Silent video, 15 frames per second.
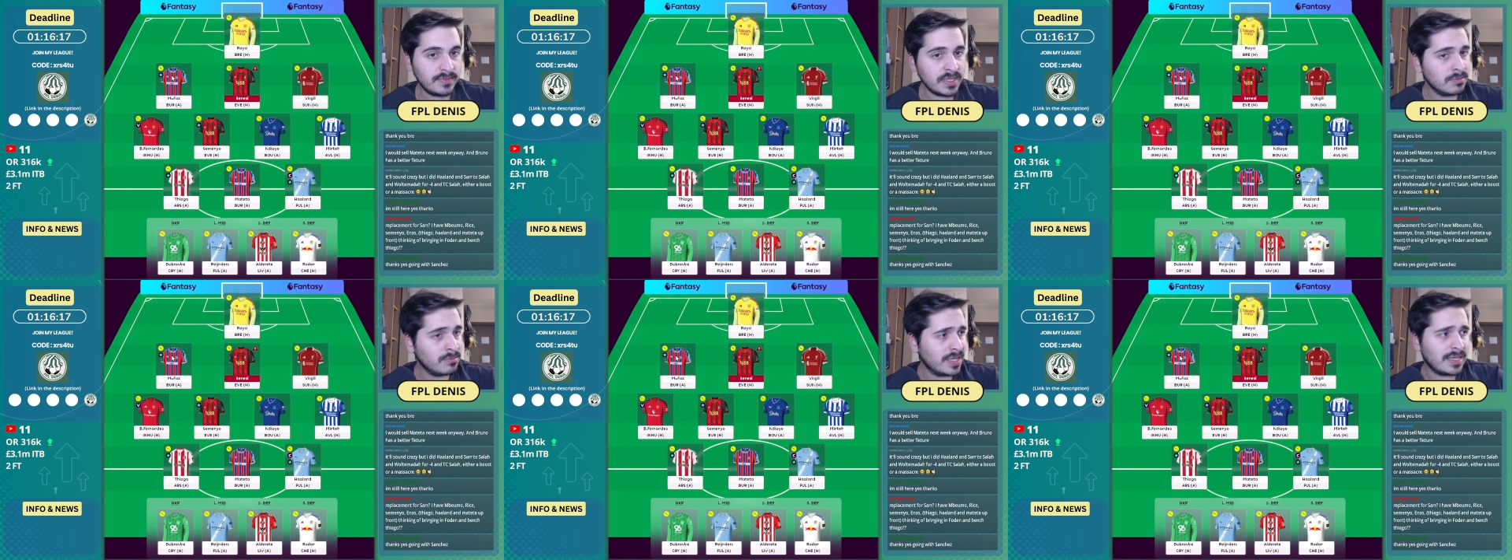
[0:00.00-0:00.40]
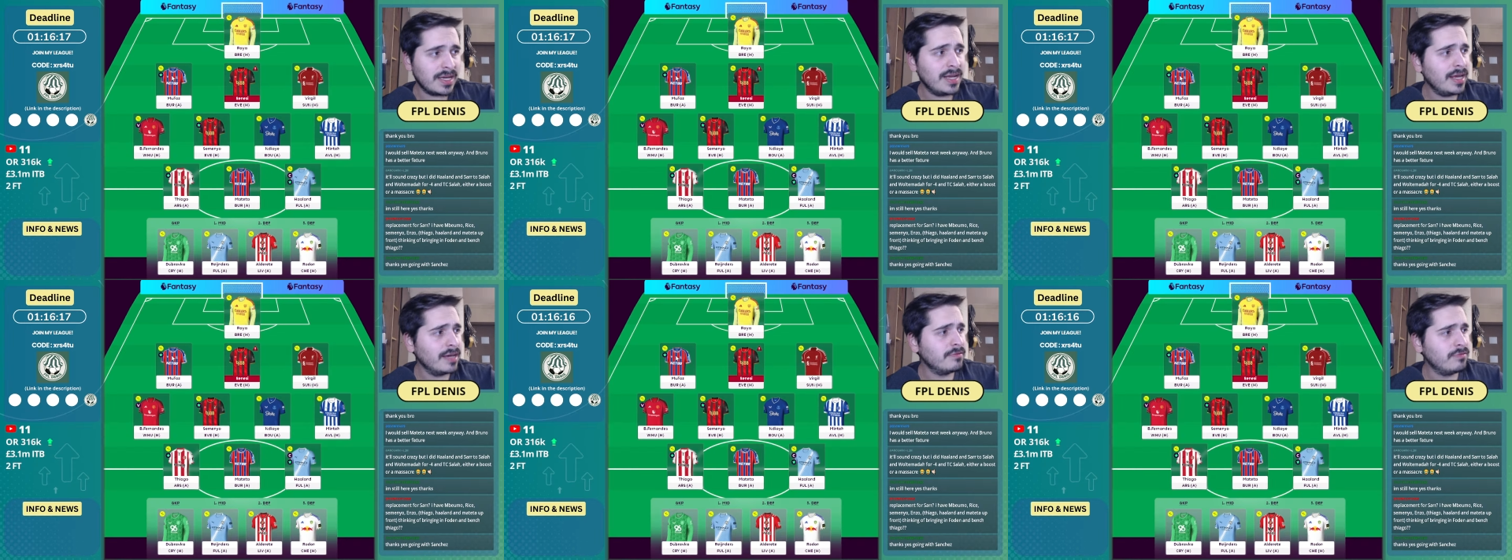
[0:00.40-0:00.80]
But
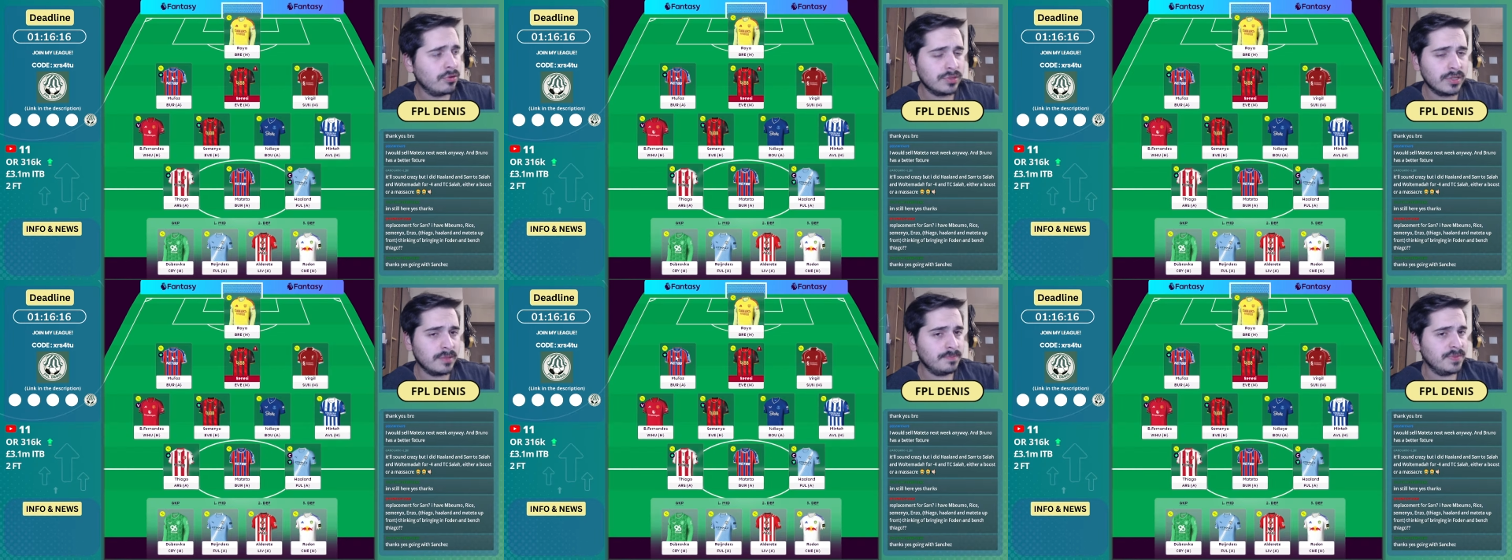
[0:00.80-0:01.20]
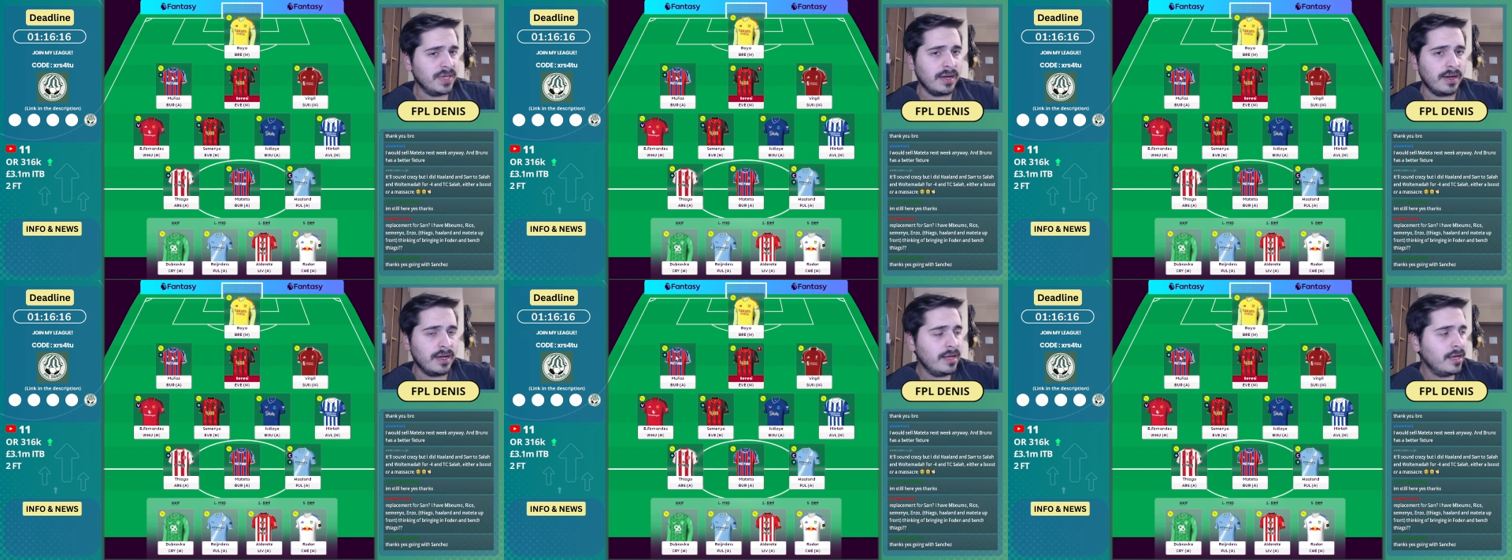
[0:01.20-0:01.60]
I like Foden.
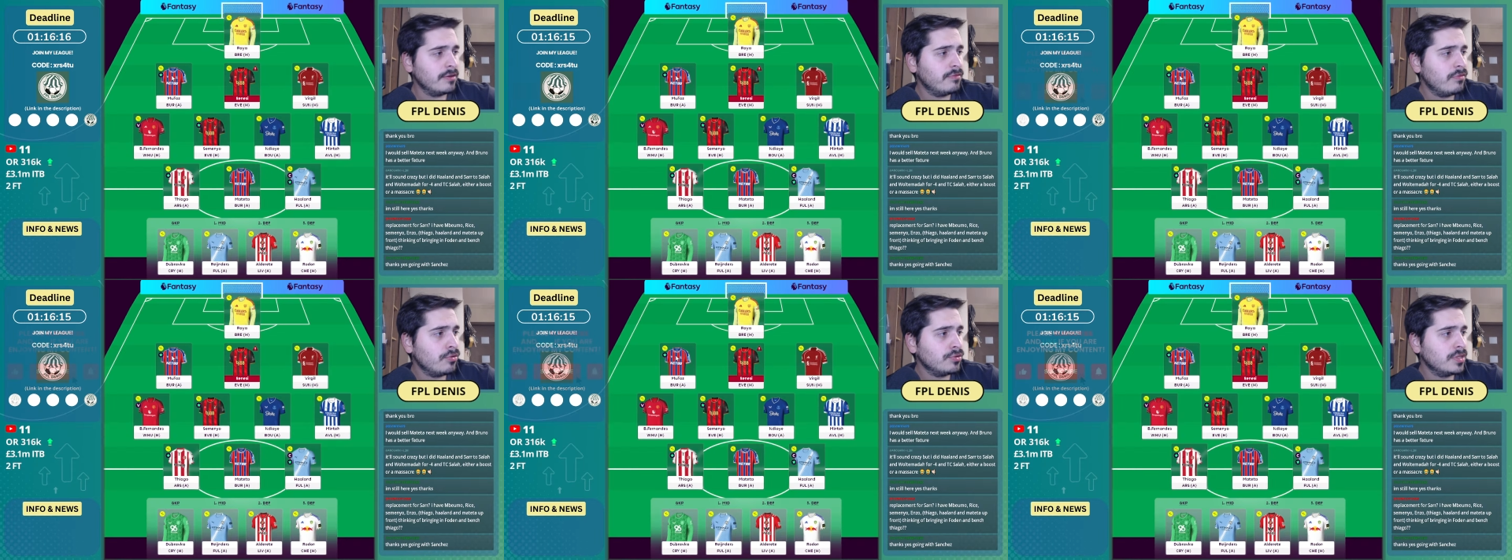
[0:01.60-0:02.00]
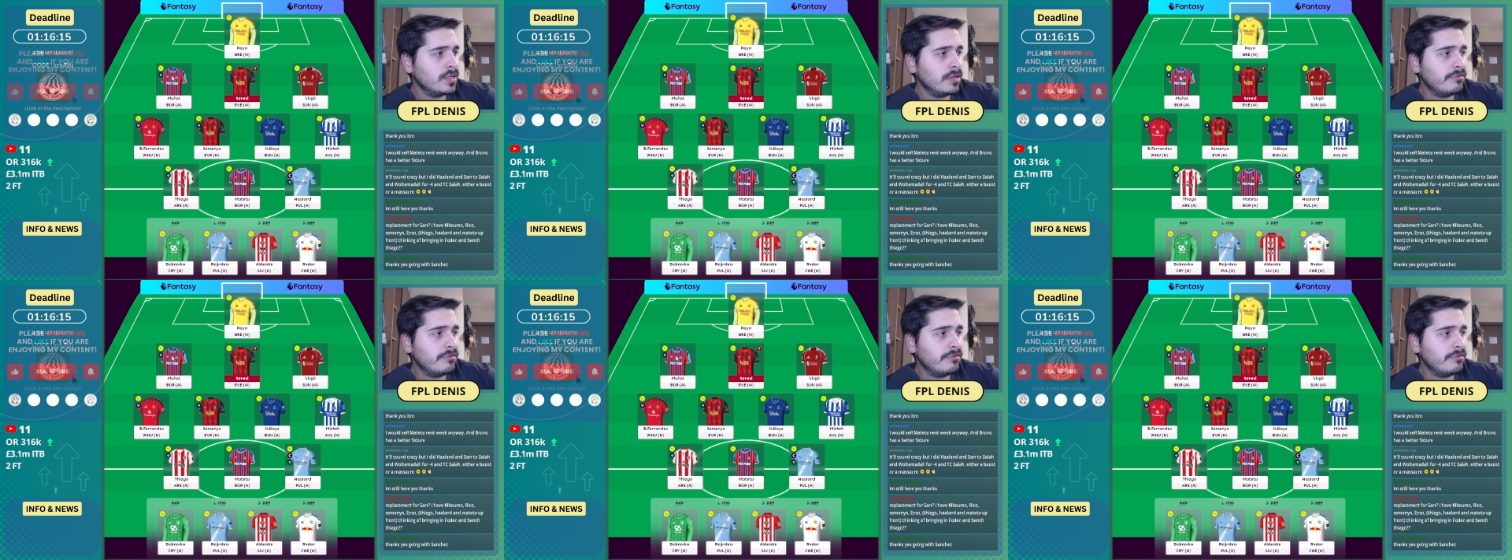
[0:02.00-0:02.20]
Yeah, I like Foden.